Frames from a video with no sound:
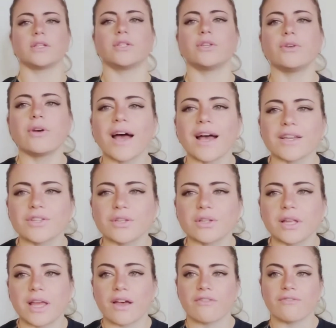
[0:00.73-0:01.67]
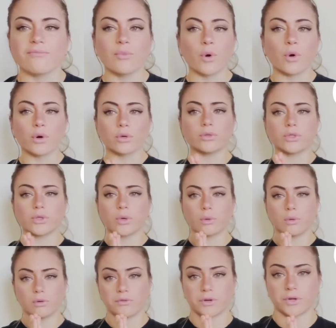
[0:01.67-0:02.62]
you actually have more
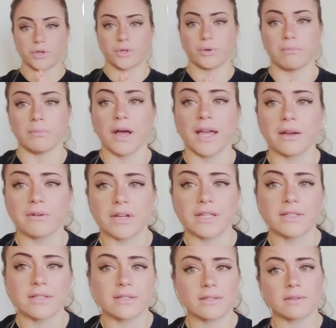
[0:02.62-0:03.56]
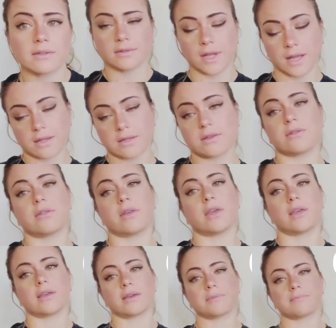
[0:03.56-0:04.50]
control over your migraines than you think.